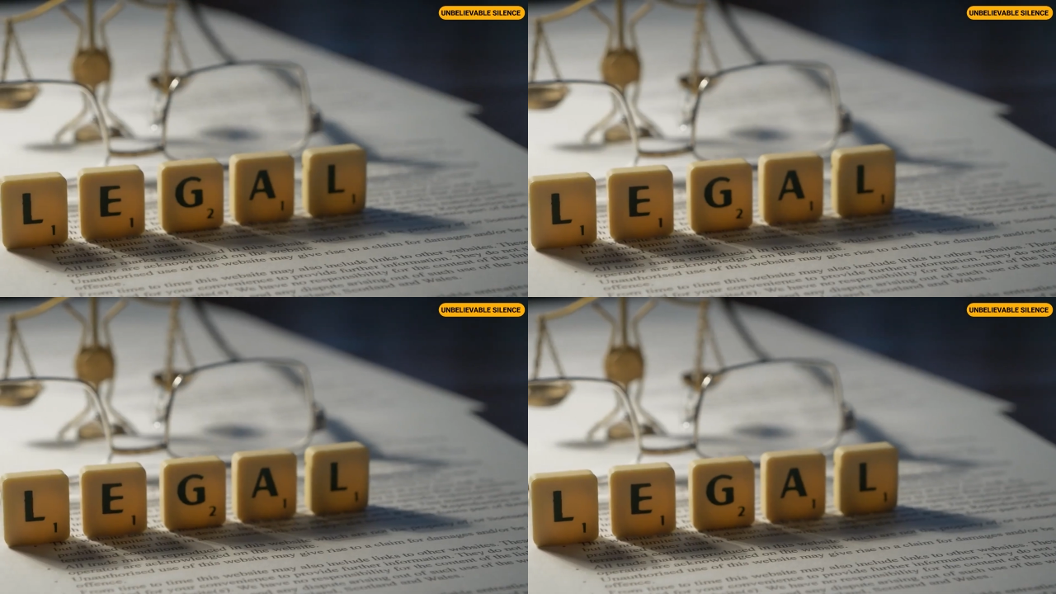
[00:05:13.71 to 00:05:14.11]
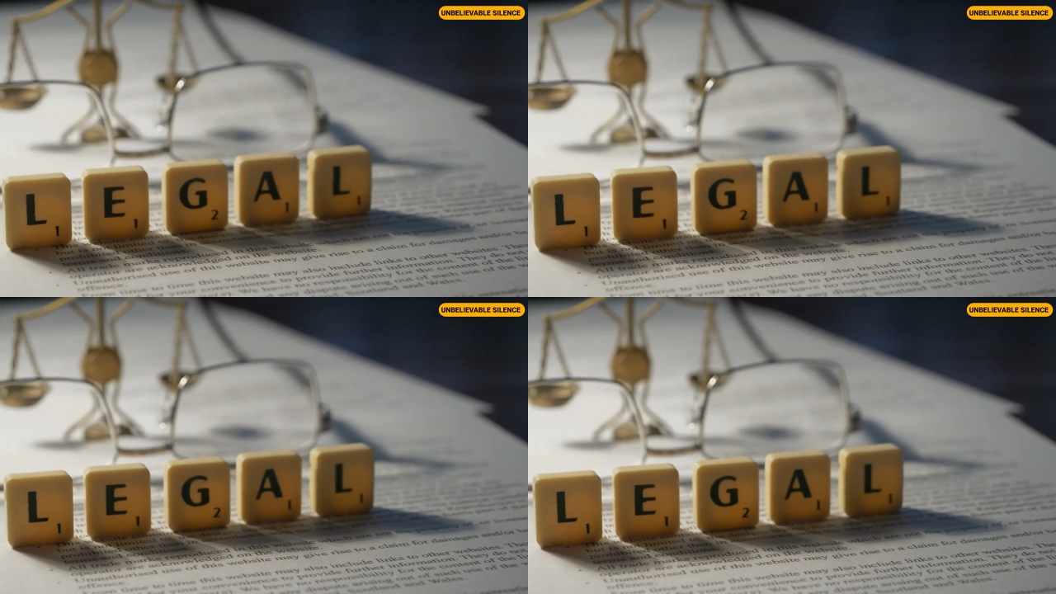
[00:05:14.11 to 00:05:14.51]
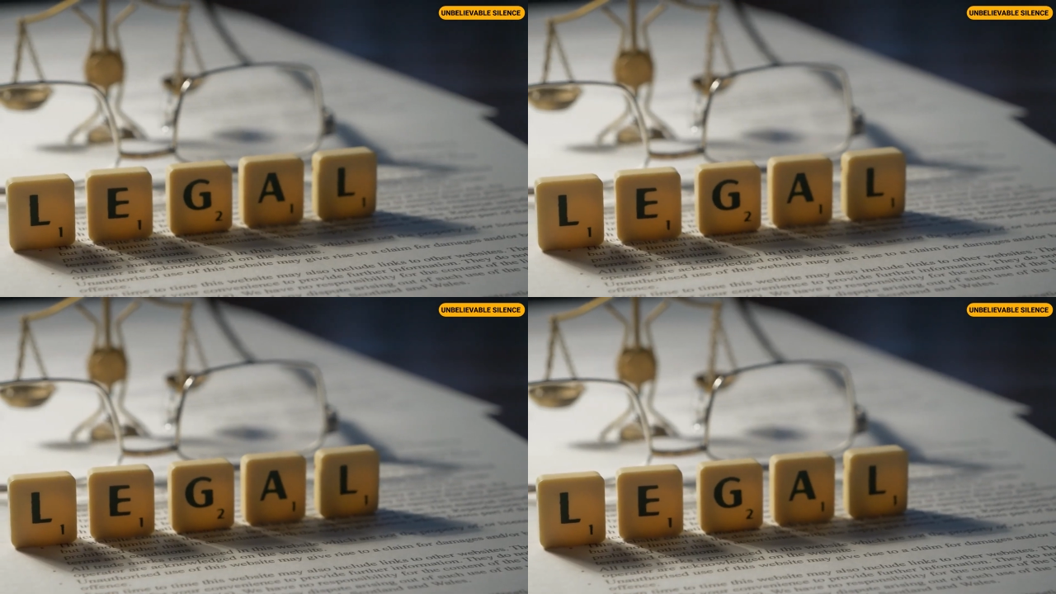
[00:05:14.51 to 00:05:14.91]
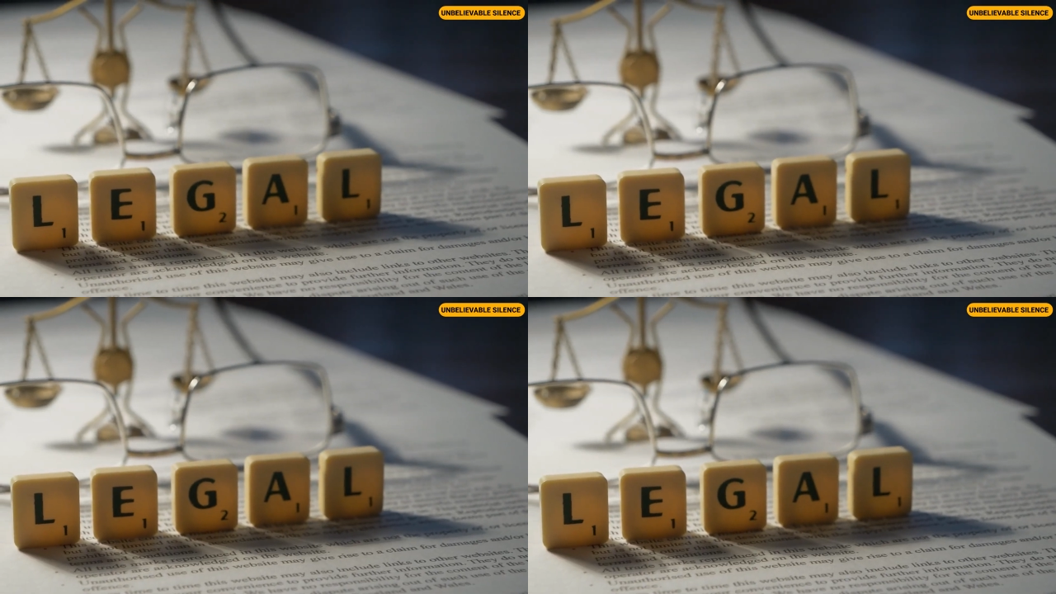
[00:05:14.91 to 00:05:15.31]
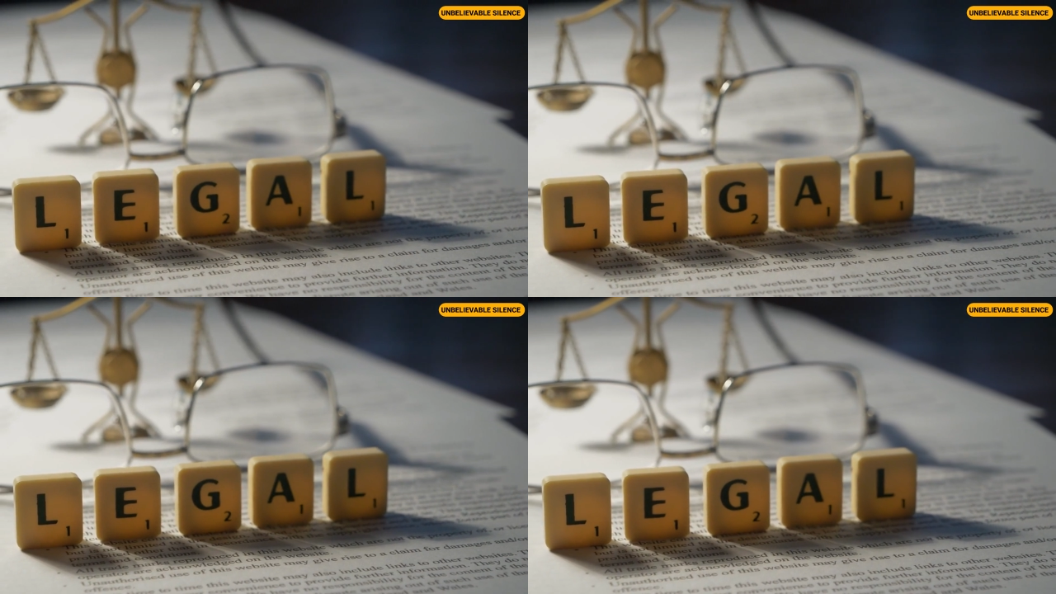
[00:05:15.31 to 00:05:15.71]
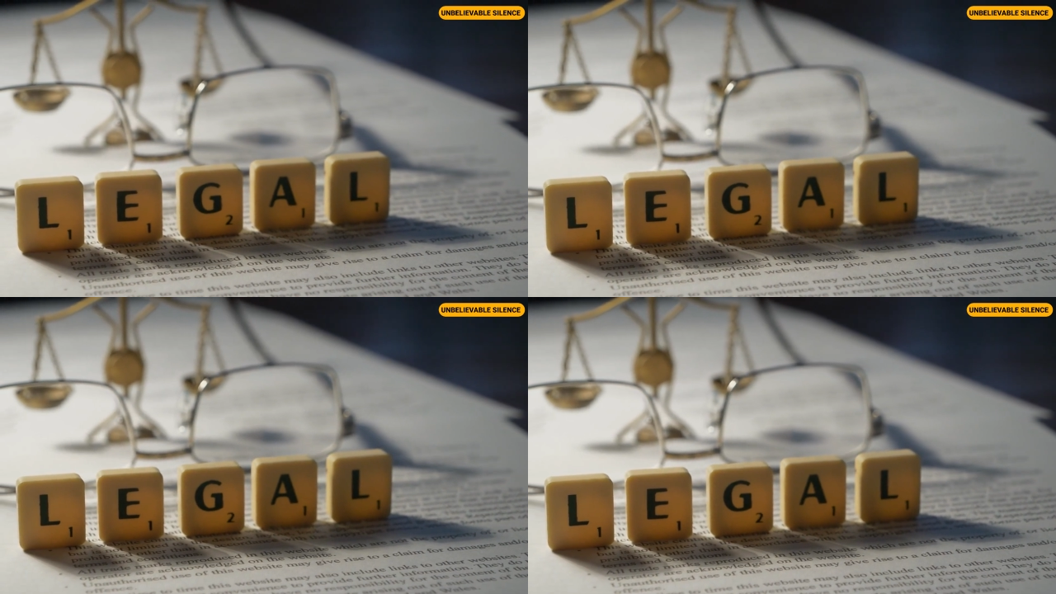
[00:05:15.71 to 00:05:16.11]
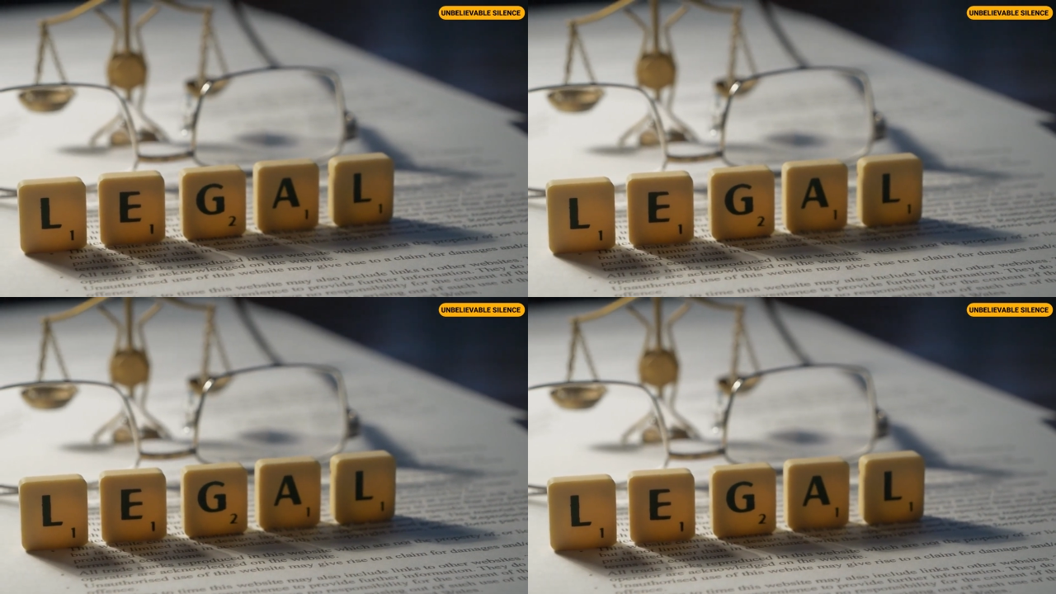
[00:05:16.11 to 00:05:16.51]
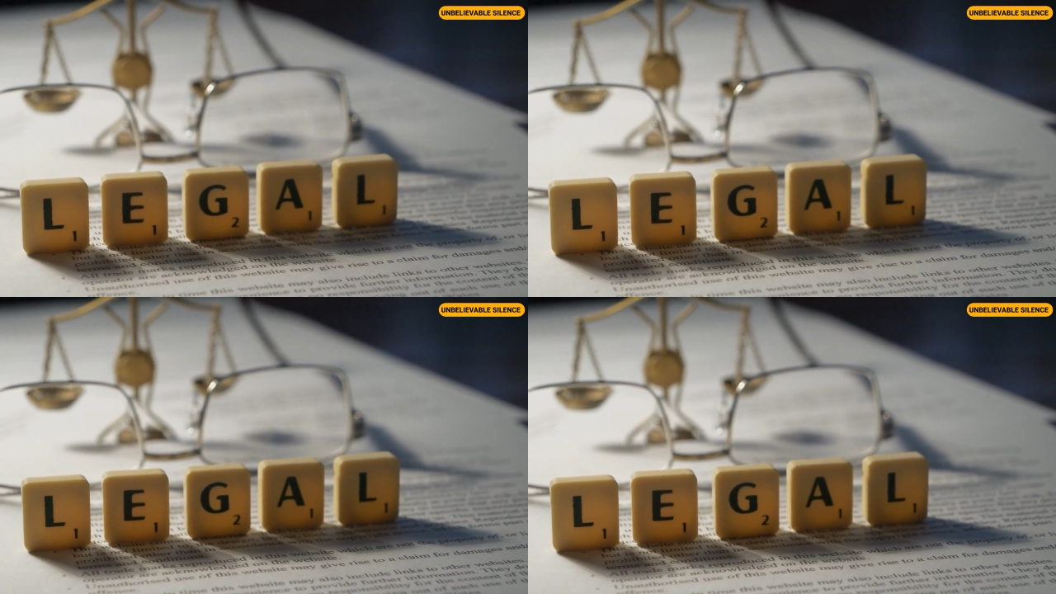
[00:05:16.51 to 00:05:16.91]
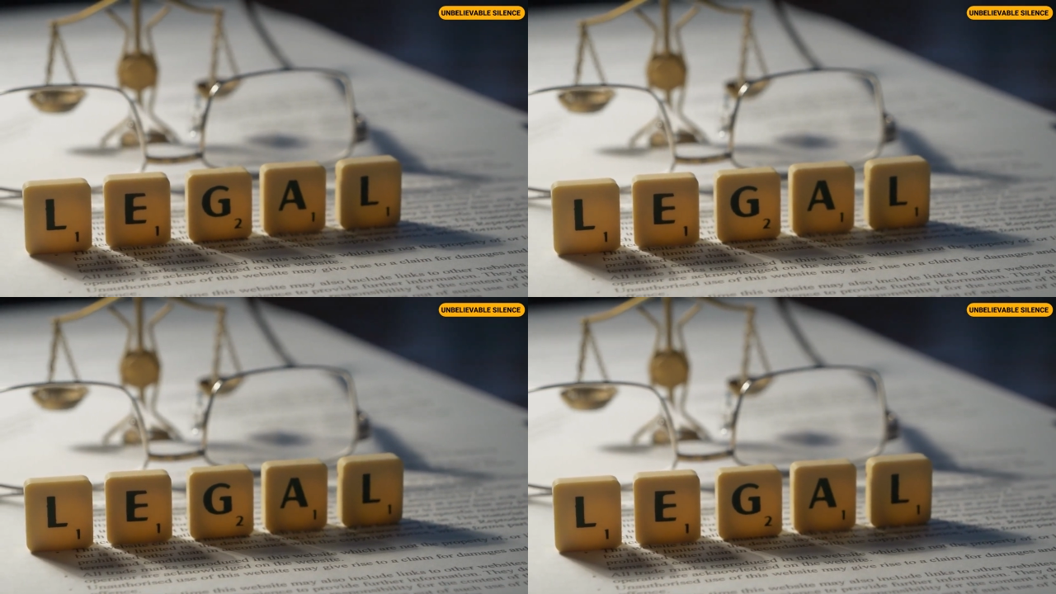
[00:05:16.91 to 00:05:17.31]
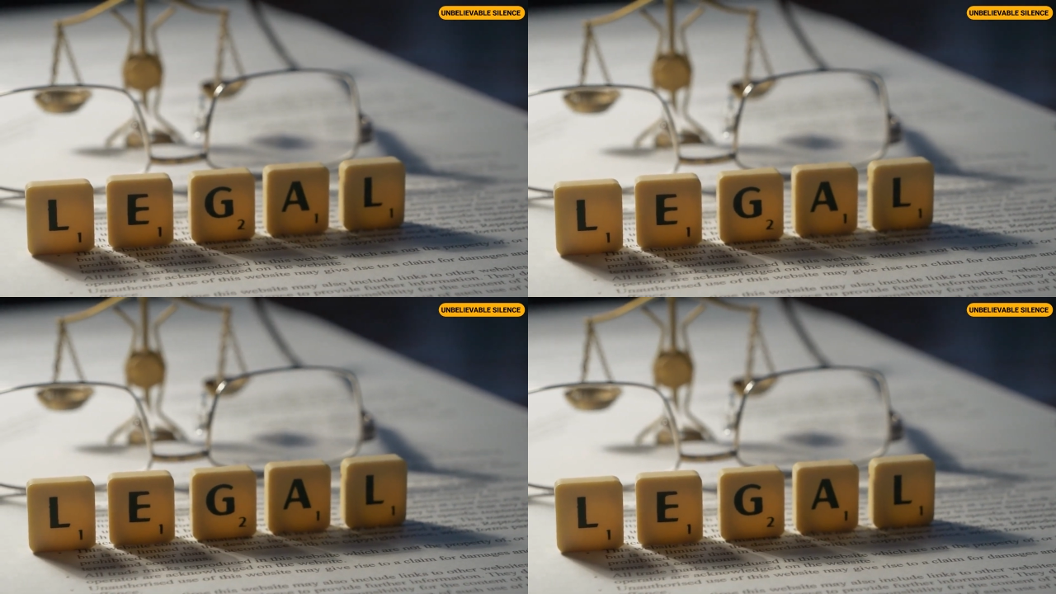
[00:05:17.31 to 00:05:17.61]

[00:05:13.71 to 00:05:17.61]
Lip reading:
[unreadable: no face in view]